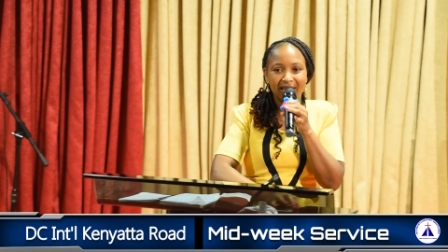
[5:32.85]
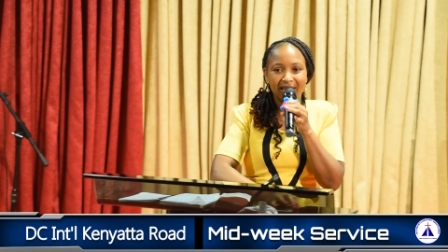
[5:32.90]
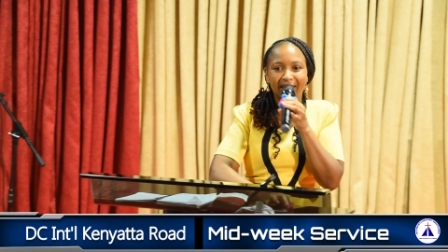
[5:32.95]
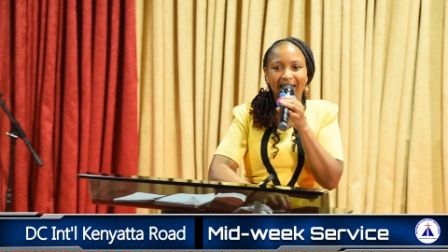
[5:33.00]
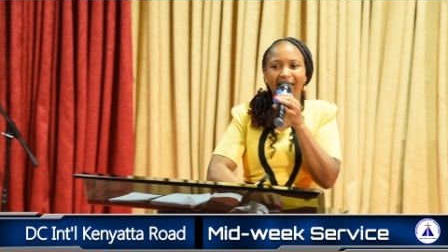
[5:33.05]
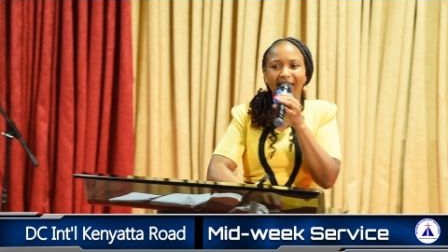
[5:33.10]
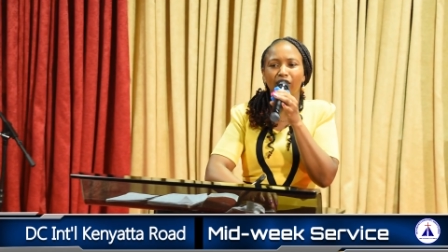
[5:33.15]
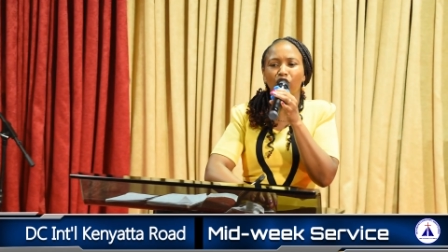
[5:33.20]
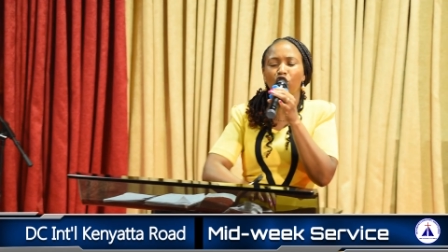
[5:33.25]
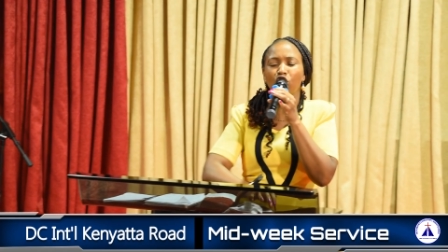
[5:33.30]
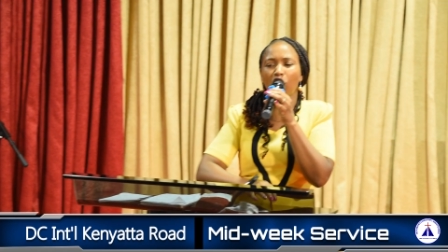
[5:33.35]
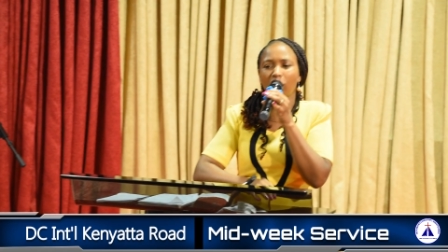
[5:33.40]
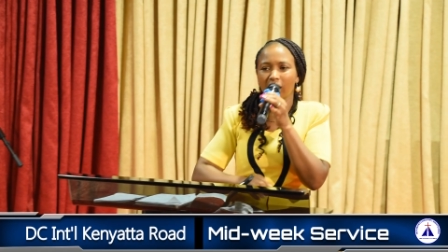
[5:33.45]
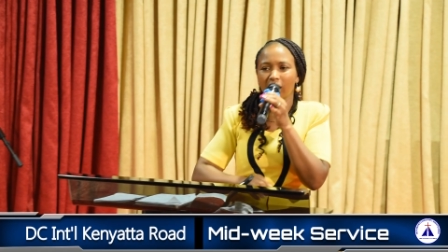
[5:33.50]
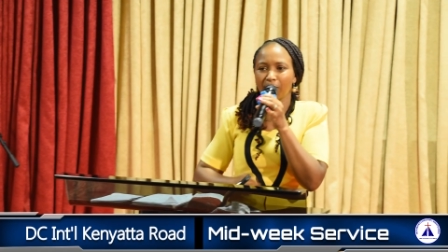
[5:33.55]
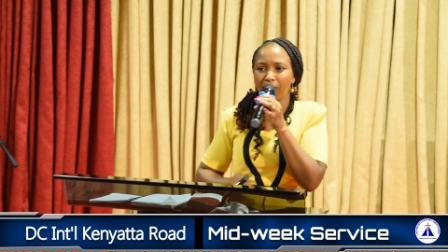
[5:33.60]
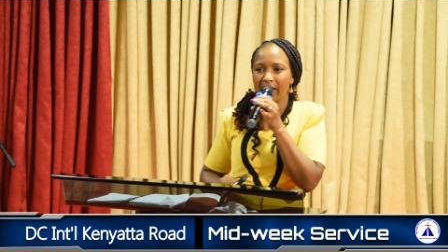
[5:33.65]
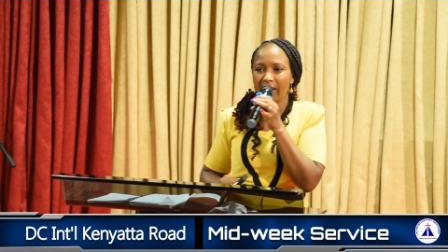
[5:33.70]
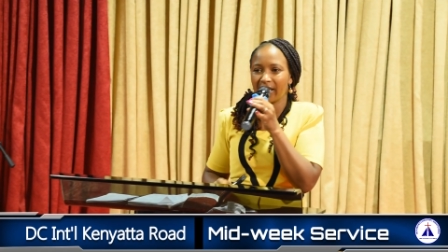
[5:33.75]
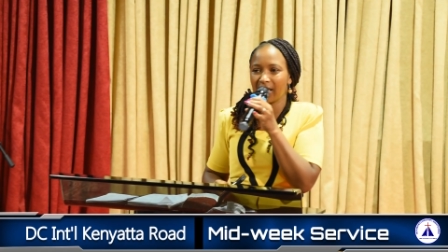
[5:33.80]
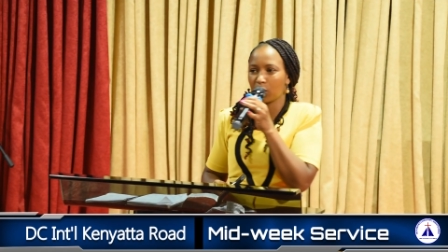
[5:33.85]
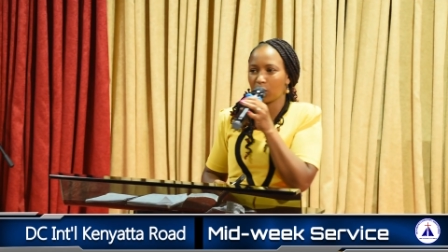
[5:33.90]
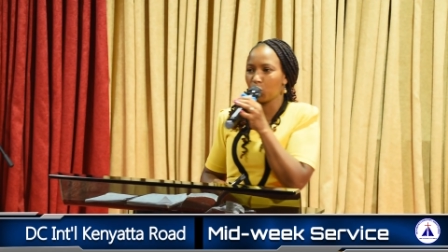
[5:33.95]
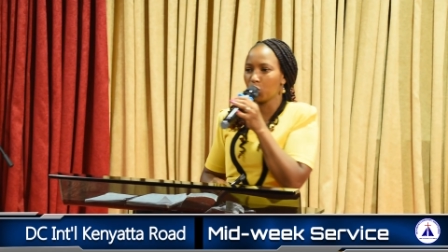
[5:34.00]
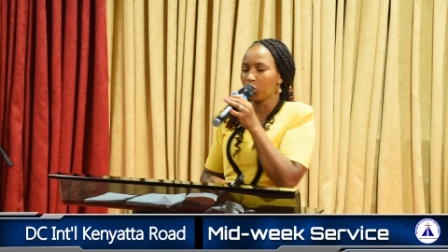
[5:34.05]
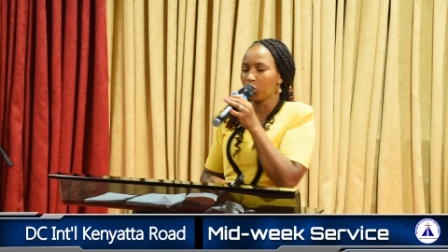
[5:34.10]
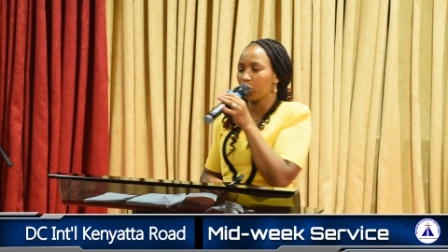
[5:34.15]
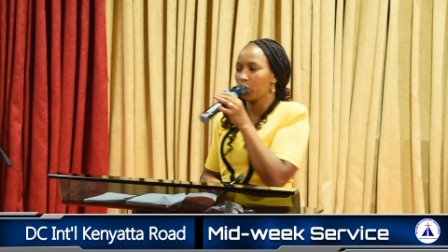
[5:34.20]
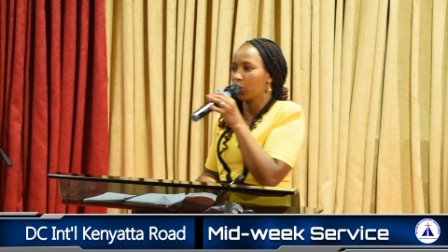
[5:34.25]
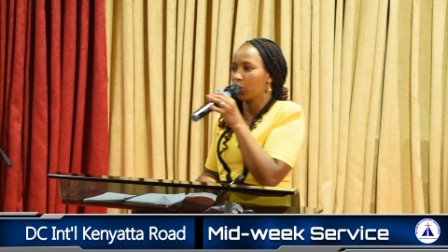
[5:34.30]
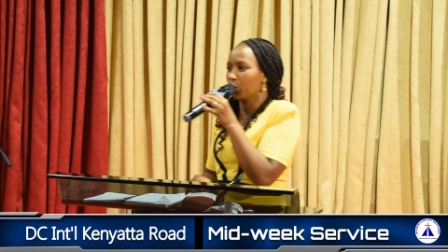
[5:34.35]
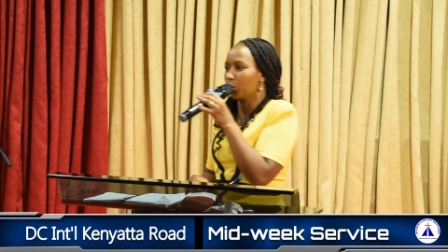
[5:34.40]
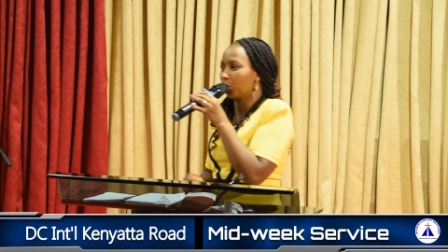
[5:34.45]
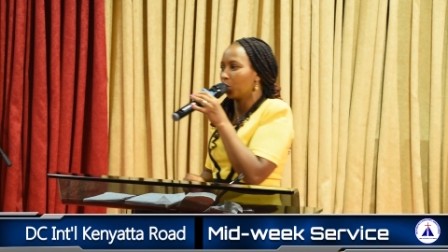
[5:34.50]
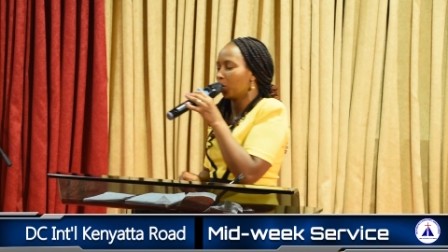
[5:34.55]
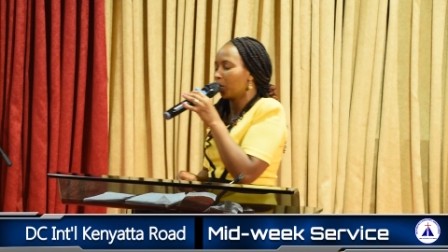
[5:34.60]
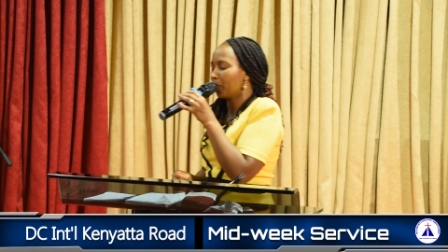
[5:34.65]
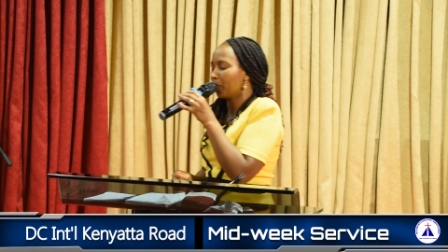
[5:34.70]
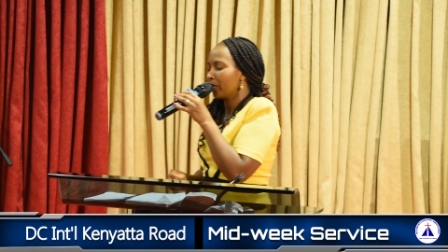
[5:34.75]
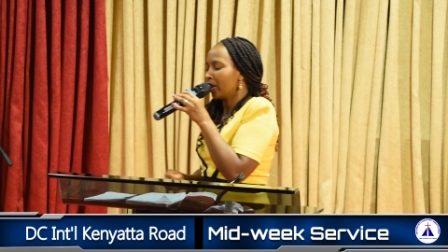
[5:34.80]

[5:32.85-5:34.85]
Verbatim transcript: that not many could do.